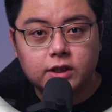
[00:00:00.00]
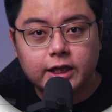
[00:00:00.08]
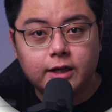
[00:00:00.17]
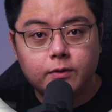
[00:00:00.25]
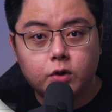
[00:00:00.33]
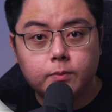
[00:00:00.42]

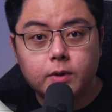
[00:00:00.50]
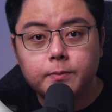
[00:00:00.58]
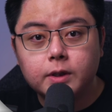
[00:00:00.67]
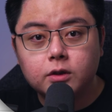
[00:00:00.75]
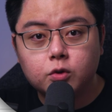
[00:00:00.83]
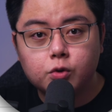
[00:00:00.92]
type,
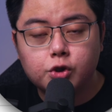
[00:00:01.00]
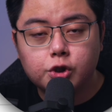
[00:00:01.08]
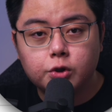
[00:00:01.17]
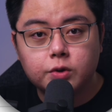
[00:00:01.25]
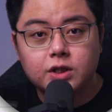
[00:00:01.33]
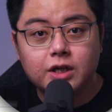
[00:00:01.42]
remember to
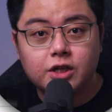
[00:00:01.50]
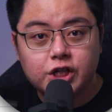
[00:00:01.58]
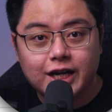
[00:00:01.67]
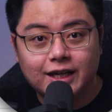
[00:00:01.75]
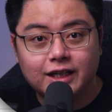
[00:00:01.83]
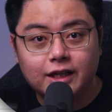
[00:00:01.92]
choose
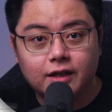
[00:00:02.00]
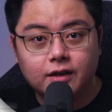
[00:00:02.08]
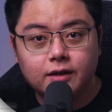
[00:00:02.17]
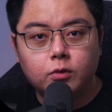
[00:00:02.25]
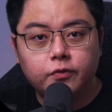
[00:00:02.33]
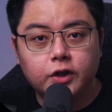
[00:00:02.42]
checking.
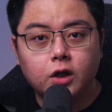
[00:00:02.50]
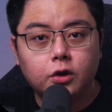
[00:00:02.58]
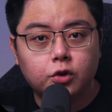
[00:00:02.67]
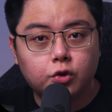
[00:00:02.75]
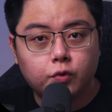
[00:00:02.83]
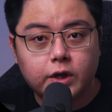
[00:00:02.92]
Moving
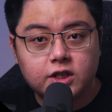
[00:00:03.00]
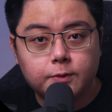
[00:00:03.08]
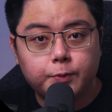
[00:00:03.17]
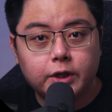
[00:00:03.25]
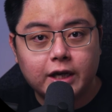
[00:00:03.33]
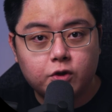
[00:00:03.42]
on to
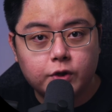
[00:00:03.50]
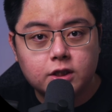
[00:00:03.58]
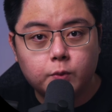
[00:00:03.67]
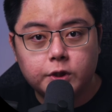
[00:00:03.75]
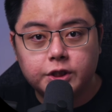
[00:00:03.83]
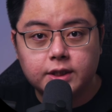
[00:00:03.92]
recipient
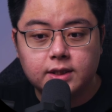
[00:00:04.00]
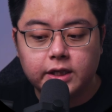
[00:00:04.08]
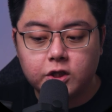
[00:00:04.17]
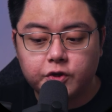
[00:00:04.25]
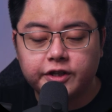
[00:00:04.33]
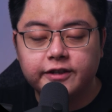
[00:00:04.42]
address, which is
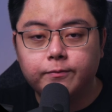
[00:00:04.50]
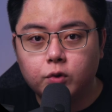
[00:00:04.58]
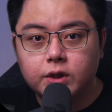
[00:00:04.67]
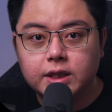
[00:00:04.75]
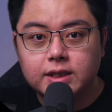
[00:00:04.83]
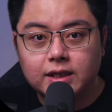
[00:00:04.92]
Interactive
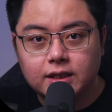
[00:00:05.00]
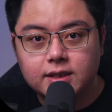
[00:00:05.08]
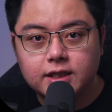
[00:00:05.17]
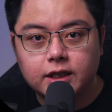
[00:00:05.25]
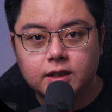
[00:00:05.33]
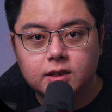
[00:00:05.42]
Brokers in this
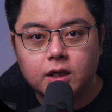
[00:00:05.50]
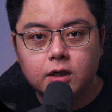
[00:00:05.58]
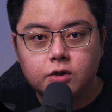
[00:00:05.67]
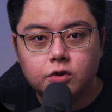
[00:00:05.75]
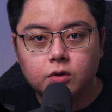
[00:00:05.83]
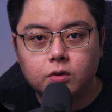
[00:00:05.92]
case.
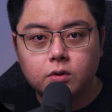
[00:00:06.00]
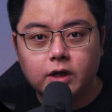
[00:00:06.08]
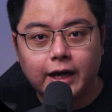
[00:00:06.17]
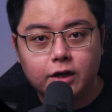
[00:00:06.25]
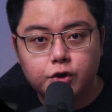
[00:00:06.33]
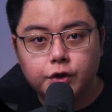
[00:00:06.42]
So
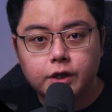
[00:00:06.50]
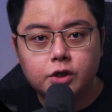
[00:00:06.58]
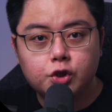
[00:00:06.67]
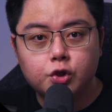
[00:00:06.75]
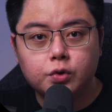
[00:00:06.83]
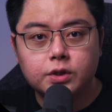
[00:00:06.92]
country,
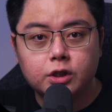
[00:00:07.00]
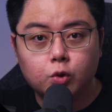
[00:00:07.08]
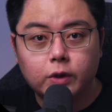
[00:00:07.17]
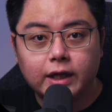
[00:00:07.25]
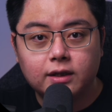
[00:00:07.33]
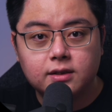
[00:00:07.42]
choose
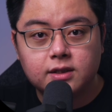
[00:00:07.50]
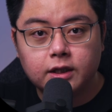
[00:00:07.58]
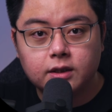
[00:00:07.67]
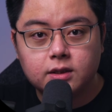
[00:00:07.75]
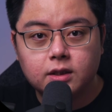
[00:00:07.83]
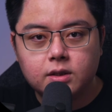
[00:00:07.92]
United
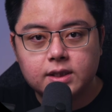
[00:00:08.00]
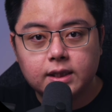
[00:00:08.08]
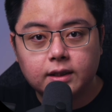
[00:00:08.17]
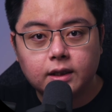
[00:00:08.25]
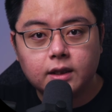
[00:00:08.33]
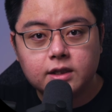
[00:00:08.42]
States.
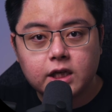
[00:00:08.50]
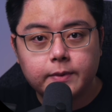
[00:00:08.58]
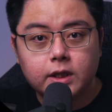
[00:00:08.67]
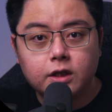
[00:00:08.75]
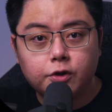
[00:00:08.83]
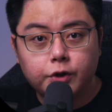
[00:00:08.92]
City, type
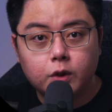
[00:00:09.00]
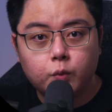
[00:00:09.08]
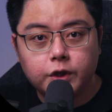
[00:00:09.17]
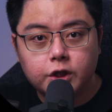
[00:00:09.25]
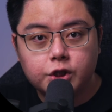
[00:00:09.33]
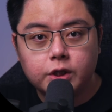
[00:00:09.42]
in
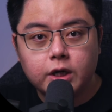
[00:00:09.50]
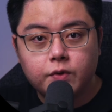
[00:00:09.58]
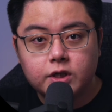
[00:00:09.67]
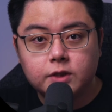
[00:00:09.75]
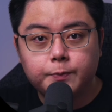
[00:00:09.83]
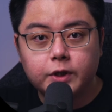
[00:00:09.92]
Greenwich.
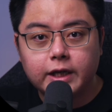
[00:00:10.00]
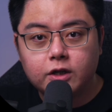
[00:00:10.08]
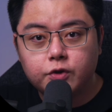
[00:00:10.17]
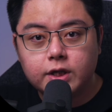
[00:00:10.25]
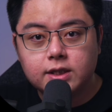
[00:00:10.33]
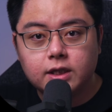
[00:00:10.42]
Recipient
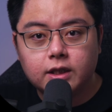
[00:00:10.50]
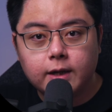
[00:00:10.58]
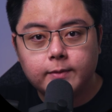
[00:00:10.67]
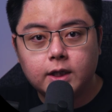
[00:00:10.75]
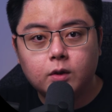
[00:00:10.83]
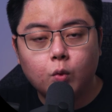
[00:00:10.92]
address,
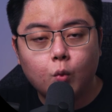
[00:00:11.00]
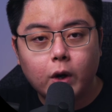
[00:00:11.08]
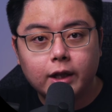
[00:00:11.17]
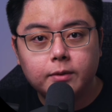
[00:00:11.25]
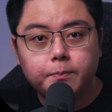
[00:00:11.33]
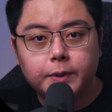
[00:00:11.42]
type in
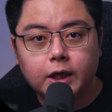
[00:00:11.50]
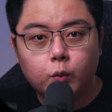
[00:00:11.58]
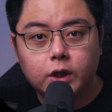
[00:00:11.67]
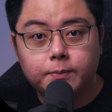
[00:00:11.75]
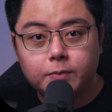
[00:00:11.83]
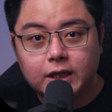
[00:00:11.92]
1
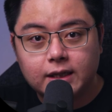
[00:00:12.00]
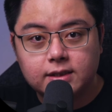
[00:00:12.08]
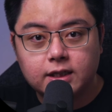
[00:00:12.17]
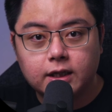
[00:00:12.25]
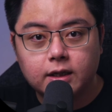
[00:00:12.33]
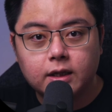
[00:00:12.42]
Pickwick
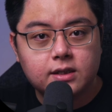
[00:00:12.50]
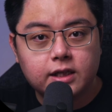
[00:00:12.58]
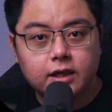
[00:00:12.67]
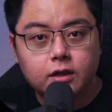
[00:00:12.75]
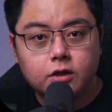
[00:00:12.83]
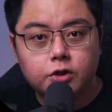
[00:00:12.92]
Plaza.
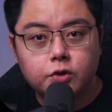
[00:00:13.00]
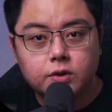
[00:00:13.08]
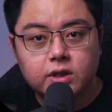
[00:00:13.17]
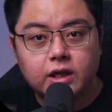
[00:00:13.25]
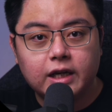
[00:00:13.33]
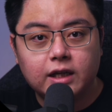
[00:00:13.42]
State,
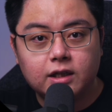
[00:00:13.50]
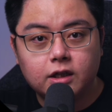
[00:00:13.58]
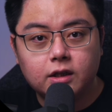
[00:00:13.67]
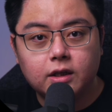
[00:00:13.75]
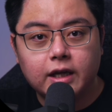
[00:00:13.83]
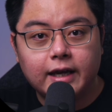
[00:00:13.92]
choose
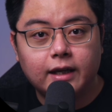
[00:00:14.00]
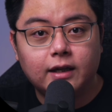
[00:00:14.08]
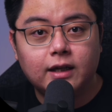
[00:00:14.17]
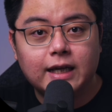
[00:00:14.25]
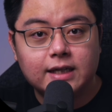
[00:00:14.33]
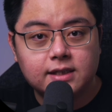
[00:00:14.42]
Connecticut.
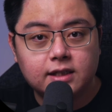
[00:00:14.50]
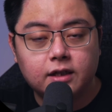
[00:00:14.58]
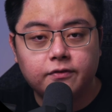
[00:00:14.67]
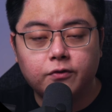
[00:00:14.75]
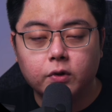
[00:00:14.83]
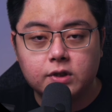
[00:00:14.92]
And
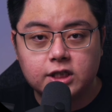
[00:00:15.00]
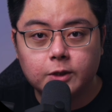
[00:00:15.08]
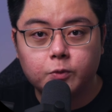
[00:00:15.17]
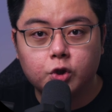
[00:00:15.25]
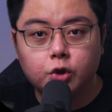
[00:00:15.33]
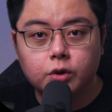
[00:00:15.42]
lastly, for
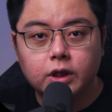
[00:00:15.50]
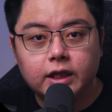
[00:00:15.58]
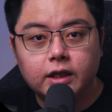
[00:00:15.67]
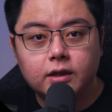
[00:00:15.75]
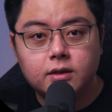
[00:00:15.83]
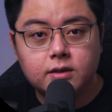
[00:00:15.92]
zip code,
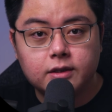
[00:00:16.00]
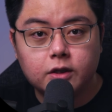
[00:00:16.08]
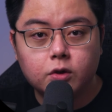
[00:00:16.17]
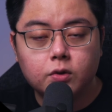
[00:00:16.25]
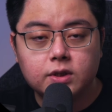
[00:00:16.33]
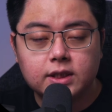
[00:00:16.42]
key in
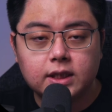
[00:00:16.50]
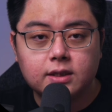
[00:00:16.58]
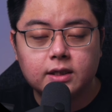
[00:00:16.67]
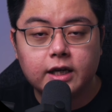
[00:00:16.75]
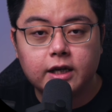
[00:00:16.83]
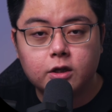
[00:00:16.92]

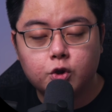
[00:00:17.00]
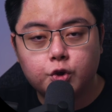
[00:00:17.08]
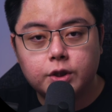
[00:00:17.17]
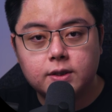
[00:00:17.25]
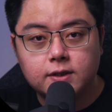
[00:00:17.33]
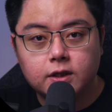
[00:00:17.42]

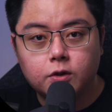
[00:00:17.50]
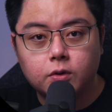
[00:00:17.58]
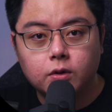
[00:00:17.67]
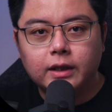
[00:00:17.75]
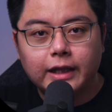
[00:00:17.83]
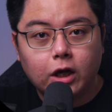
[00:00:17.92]

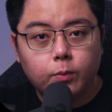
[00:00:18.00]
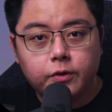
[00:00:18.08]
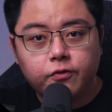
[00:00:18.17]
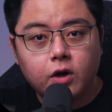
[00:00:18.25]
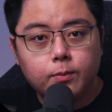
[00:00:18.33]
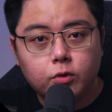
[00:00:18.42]
06830. Now
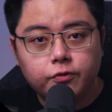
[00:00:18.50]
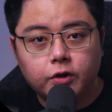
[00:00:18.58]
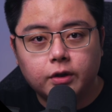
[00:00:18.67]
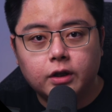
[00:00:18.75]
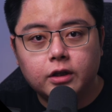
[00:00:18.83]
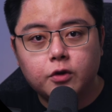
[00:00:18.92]
before I move
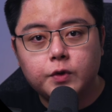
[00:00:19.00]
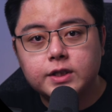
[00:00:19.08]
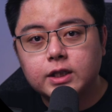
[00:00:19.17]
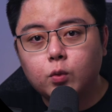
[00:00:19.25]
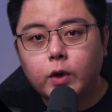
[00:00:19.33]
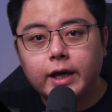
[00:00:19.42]
on, the
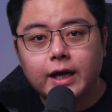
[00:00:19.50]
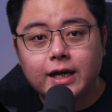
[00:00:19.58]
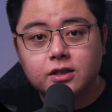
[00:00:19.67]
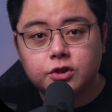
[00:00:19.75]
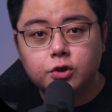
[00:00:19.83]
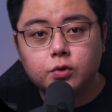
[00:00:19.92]
reason why I
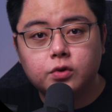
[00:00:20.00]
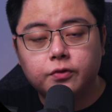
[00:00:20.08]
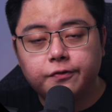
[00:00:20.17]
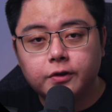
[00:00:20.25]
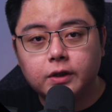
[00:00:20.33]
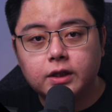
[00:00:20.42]
asked you to
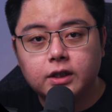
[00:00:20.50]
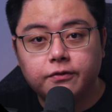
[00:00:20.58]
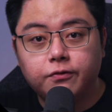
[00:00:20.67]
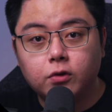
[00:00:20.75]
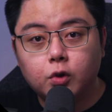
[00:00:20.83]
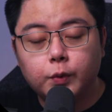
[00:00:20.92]
fill in the
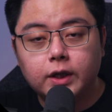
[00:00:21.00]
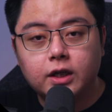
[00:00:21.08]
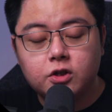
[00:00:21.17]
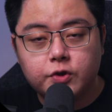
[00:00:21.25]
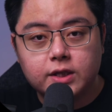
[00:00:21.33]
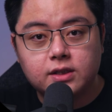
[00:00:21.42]
following
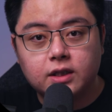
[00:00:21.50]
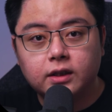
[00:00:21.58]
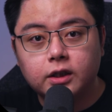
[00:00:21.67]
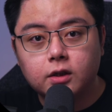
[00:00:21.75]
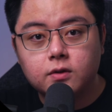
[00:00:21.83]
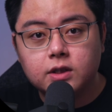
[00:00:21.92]
address
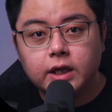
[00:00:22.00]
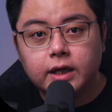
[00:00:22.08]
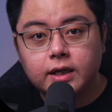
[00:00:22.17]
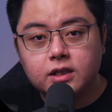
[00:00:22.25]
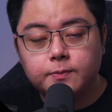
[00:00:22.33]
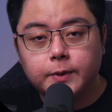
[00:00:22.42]
details
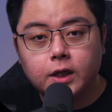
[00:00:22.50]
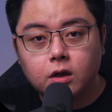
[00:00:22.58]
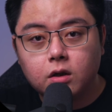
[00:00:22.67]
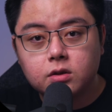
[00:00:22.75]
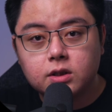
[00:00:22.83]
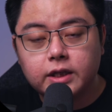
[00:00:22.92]
is
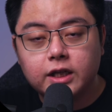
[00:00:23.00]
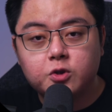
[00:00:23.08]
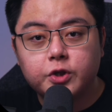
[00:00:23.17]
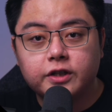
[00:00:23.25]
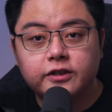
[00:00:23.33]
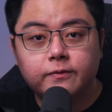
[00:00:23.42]
because
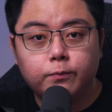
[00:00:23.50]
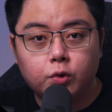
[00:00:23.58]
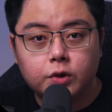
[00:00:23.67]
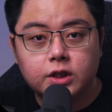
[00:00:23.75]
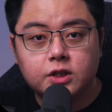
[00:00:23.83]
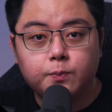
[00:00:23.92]
Interactive
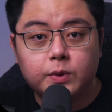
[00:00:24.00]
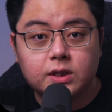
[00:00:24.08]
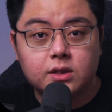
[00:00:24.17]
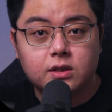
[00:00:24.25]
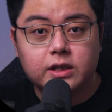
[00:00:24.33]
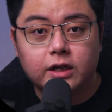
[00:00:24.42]
Brokers
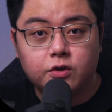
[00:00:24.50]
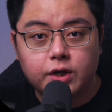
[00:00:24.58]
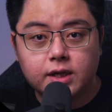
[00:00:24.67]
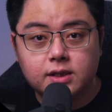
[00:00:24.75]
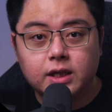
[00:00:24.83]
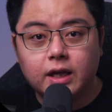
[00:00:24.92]
business
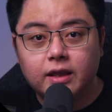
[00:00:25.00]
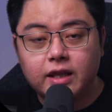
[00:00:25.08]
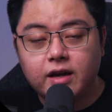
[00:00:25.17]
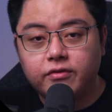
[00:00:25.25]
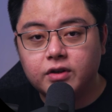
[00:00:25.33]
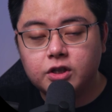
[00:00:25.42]
address
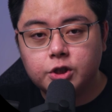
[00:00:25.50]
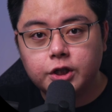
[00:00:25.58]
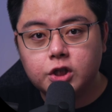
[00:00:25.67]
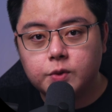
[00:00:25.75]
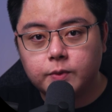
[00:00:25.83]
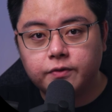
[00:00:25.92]
never
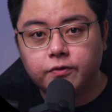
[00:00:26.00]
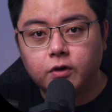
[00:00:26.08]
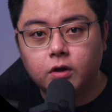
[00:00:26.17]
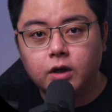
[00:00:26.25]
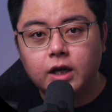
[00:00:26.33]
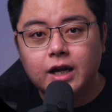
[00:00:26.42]
changed
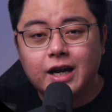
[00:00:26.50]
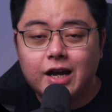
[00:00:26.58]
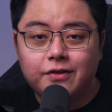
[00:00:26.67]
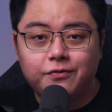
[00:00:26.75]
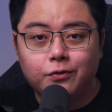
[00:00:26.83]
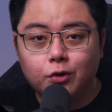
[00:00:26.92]
before. I
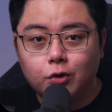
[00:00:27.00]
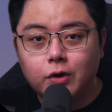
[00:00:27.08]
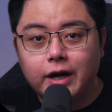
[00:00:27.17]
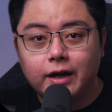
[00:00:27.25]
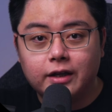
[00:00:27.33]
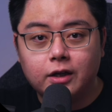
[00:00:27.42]
have no
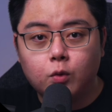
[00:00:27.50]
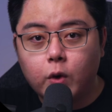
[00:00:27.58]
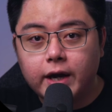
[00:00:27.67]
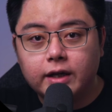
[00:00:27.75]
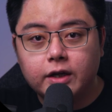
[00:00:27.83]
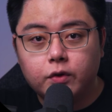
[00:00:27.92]
idea
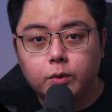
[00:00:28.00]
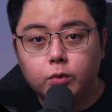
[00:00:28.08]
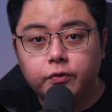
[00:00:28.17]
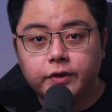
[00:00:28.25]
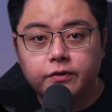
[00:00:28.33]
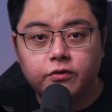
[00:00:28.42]
why they
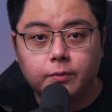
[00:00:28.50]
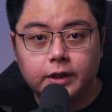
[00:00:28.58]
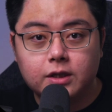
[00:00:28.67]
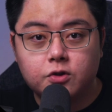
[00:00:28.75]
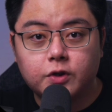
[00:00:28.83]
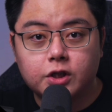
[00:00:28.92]
remove it from
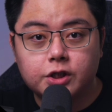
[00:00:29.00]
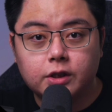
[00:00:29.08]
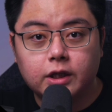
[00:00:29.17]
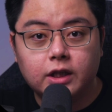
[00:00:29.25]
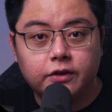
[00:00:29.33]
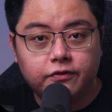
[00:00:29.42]
the instruction
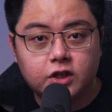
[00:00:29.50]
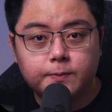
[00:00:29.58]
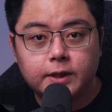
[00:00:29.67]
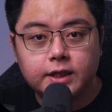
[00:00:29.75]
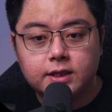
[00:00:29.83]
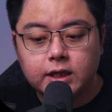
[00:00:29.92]
in the first
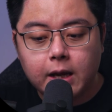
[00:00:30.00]
place,